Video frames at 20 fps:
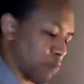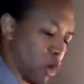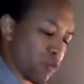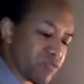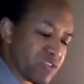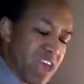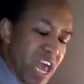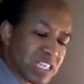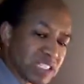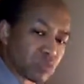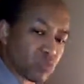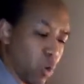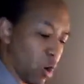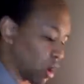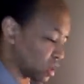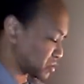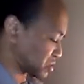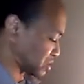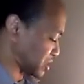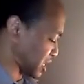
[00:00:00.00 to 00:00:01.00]
Shannon Murphy
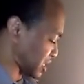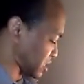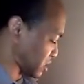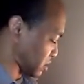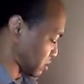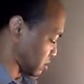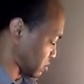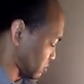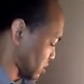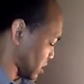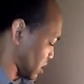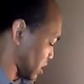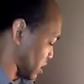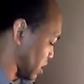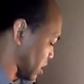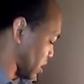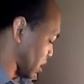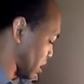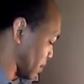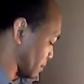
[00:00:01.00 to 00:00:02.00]
Esquire Sr.
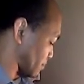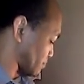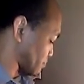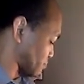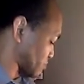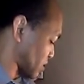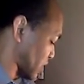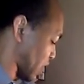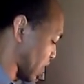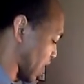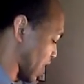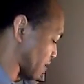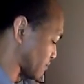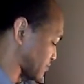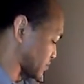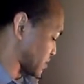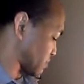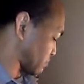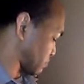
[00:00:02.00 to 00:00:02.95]
Um, I